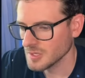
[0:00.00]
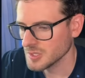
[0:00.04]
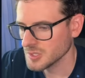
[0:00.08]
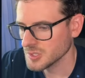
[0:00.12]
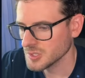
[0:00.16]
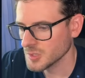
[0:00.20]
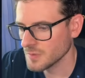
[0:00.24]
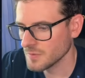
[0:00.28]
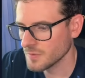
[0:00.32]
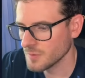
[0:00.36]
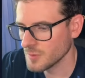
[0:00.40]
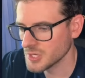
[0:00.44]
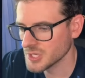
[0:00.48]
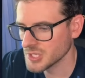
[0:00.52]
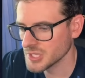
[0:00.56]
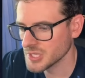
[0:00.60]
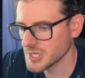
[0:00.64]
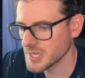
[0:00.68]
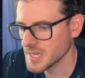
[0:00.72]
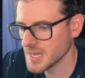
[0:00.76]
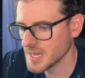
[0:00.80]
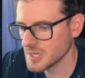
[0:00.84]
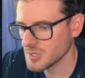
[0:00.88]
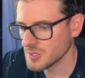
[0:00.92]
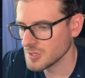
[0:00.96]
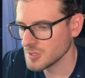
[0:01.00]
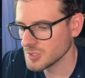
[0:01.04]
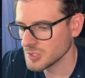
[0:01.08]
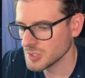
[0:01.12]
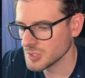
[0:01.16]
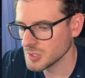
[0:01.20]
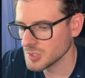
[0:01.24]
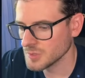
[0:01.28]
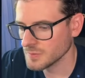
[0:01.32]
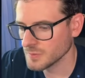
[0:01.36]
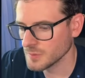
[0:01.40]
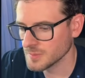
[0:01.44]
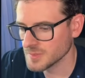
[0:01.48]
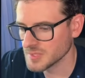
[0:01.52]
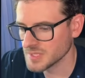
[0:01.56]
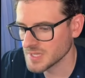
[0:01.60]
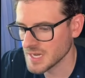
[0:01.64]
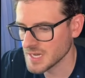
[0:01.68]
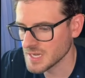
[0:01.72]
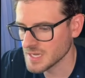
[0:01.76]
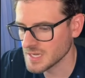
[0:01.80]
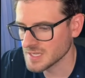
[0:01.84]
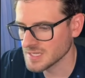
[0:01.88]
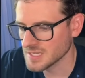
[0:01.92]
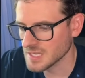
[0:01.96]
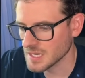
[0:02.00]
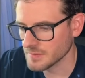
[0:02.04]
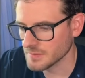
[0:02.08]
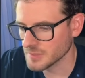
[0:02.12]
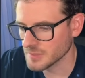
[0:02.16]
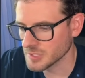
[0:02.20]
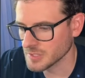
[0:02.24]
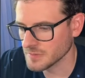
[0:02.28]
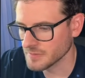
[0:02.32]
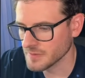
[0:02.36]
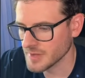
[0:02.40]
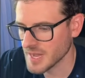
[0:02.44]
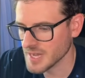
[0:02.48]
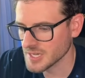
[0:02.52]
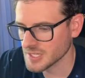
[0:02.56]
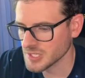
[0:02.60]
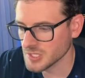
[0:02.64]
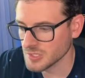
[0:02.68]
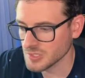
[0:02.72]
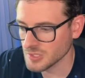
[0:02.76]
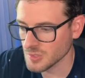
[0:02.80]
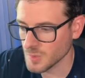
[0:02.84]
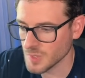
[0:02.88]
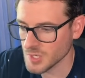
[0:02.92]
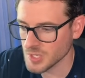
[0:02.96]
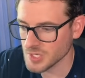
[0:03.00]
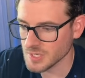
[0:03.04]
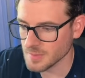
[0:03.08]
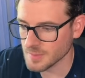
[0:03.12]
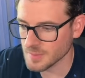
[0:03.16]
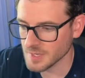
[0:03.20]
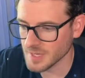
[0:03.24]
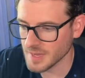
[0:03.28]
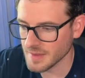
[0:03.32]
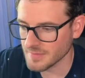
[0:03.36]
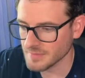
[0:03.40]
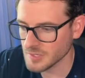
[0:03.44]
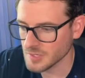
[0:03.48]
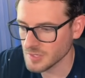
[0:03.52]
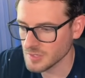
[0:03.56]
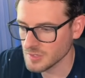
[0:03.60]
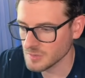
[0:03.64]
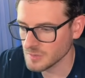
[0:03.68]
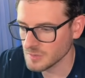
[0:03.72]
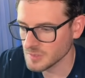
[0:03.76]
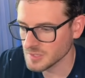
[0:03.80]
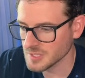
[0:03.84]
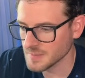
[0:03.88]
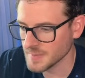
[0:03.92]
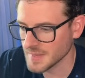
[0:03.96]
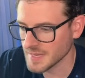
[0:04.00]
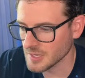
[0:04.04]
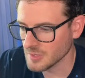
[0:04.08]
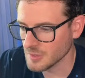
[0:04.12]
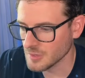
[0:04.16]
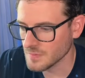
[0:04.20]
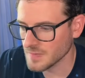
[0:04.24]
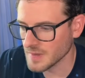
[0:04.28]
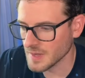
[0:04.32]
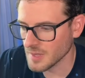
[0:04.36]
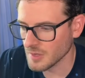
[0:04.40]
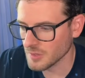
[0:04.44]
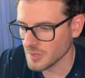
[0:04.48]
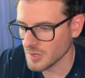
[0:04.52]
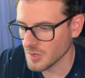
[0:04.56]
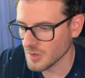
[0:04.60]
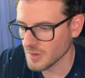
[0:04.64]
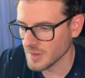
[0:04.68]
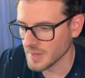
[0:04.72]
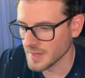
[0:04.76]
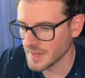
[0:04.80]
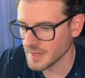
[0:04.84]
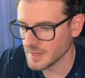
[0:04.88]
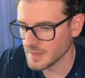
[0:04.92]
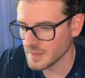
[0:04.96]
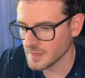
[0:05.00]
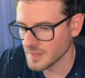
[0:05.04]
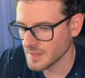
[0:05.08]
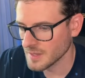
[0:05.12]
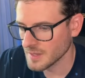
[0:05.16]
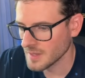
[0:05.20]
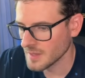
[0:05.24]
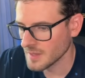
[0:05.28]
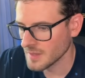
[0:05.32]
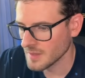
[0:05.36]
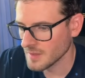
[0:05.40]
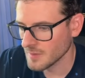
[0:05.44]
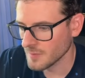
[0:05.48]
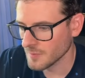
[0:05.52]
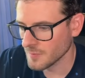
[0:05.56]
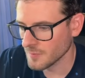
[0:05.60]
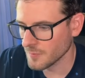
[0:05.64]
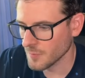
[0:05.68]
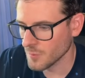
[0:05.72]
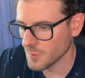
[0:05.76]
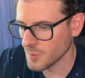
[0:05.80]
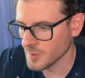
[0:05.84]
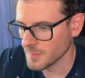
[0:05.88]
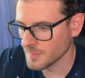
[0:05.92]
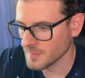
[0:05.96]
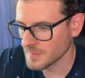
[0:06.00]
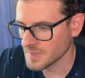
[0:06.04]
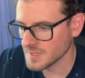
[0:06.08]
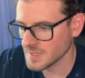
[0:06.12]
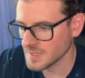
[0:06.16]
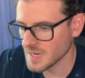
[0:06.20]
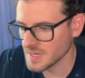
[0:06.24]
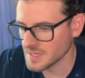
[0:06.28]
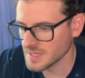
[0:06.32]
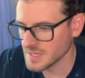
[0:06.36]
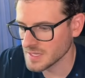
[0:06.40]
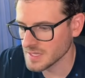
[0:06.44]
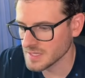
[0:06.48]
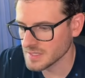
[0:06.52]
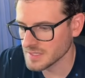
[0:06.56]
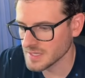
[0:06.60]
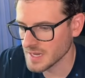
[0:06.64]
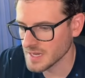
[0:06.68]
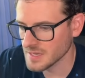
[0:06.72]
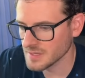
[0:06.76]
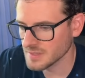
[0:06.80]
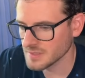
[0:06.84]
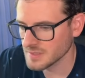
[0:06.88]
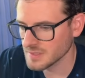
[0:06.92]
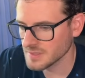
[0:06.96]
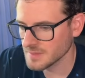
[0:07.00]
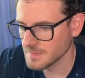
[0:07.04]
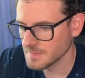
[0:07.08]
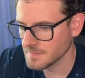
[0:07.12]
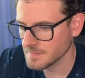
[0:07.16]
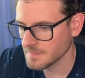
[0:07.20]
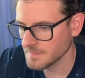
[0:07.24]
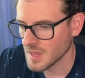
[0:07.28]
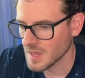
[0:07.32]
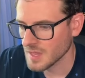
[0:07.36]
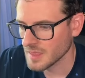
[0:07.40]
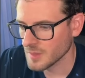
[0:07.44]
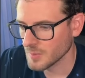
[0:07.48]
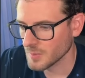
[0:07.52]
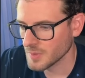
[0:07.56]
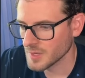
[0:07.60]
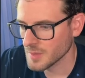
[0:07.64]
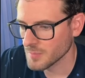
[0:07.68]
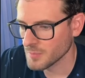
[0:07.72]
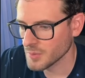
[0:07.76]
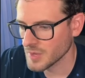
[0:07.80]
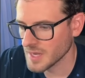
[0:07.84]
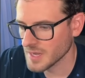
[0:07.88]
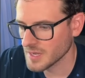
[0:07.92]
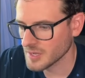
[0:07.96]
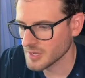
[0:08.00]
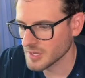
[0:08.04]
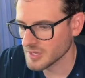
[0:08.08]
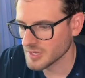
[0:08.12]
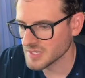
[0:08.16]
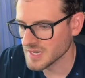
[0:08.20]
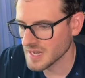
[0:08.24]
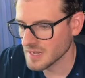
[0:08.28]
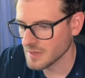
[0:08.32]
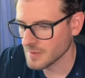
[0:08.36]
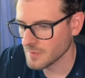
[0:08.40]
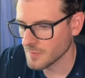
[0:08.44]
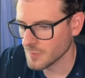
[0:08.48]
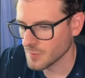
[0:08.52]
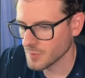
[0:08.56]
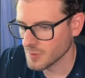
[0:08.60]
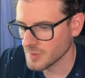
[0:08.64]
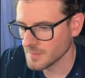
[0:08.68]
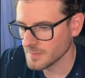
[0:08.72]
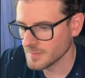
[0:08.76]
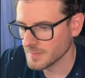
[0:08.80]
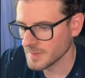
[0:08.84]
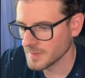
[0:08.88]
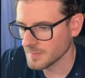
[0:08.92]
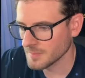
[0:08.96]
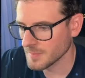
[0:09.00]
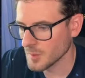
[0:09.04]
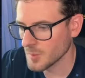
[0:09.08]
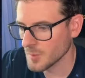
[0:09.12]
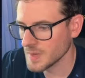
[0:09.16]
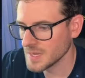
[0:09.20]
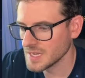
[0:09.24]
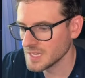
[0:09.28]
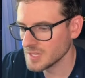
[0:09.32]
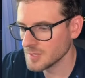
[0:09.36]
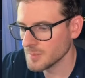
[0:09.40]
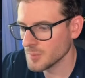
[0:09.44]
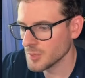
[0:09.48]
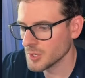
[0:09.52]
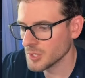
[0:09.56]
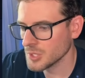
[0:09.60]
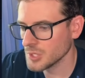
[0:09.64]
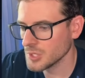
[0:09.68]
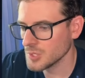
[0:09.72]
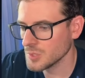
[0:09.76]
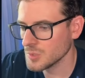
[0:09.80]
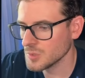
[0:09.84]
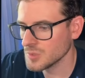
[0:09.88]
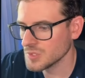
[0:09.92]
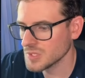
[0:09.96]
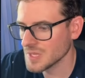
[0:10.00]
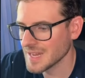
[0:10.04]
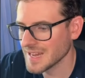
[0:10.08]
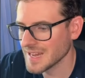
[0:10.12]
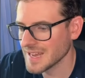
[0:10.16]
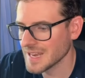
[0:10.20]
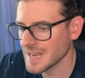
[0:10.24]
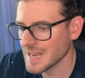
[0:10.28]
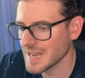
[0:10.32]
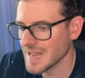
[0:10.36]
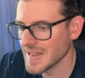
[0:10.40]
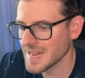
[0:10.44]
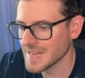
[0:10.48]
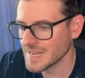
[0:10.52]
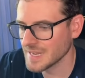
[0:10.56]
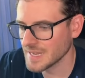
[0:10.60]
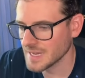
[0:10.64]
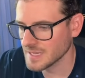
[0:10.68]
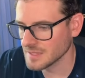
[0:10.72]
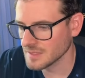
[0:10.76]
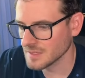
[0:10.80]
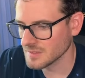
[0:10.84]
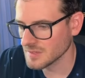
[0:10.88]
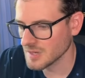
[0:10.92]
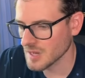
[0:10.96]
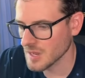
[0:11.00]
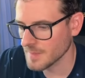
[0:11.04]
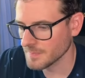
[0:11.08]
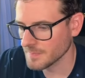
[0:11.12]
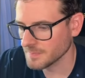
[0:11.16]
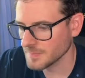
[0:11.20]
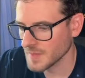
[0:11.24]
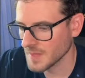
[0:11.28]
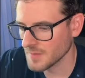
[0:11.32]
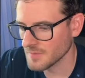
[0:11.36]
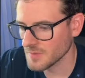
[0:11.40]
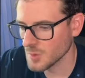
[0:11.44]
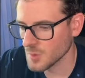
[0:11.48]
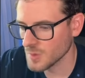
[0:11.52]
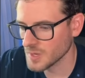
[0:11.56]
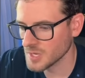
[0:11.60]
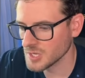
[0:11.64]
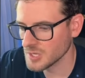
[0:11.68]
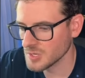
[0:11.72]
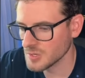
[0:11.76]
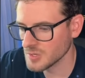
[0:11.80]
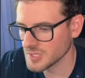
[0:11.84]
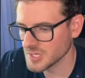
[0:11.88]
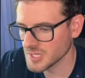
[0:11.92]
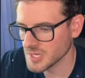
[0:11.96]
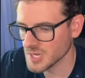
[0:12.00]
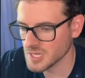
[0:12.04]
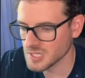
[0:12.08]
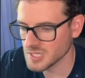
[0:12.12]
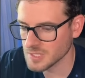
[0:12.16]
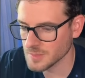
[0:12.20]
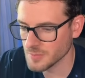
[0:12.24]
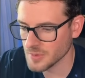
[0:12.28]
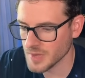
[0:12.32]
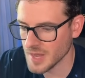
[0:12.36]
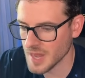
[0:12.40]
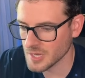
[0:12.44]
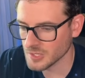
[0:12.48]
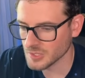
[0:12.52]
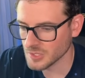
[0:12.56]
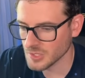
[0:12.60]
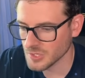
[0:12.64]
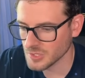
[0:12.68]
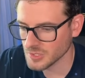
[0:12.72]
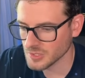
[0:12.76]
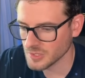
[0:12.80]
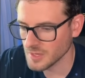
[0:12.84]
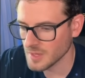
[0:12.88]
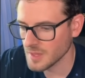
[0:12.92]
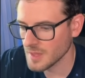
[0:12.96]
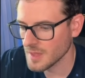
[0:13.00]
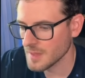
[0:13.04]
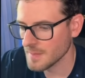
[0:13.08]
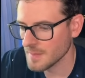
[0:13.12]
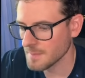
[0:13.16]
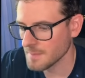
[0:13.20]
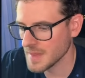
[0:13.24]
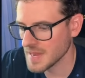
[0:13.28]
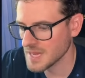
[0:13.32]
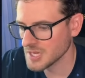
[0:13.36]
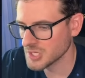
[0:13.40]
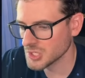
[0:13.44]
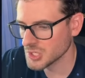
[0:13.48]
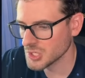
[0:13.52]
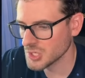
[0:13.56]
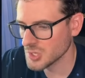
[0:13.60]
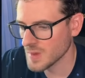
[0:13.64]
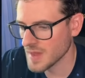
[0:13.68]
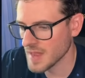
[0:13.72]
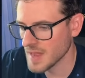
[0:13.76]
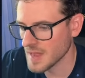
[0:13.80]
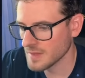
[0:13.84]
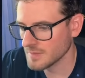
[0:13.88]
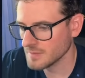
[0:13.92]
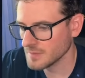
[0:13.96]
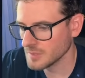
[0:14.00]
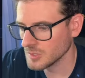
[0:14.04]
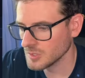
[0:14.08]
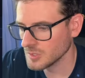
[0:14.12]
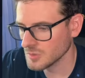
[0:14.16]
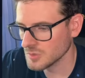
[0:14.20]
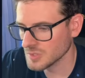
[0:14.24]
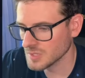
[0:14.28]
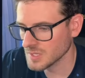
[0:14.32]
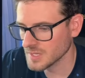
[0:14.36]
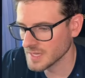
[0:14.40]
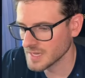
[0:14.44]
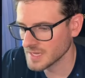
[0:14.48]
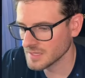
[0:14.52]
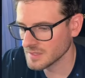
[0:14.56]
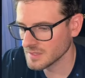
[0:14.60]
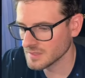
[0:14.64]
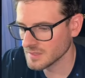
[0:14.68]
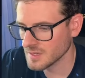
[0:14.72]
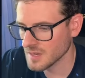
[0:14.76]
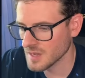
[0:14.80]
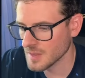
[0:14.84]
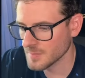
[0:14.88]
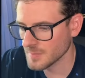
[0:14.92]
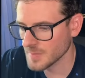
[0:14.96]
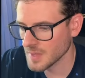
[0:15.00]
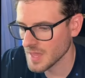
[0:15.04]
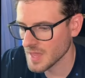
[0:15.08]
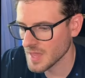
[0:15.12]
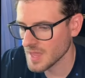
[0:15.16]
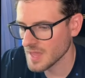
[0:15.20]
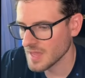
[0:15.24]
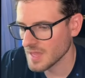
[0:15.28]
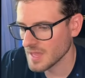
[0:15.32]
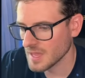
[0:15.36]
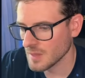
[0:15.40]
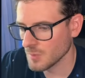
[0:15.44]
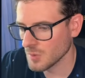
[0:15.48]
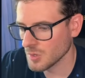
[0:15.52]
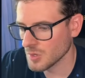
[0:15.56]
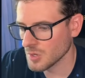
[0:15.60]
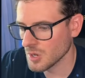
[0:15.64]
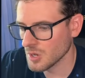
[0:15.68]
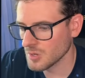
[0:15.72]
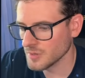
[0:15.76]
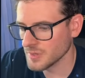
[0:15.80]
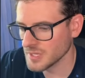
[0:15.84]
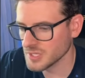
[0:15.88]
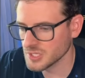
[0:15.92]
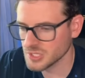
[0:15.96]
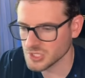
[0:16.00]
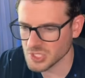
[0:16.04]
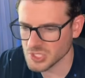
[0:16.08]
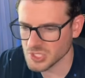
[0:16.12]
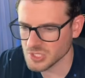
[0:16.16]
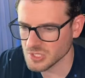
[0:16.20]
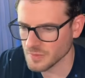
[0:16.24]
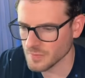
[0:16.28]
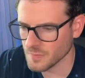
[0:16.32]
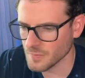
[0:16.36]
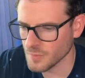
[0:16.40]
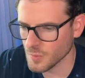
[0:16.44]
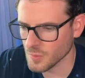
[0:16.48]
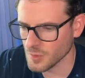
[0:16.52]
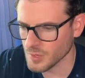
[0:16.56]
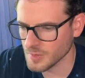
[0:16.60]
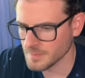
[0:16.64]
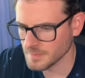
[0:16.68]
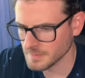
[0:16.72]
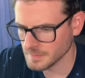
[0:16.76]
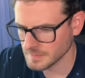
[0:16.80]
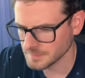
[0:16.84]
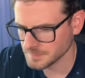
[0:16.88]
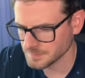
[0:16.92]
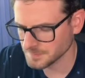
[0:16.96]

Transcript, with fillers: So unfortunately, you can't use useFormState inside of a server action. So what you typically have to do is make a new file called like form.tsx. And then we're going to bring in our entire form, but we need to put useClient at the top. If you want to use a custom React hook, make sure you have useClient at the top. And we'll call this just a form.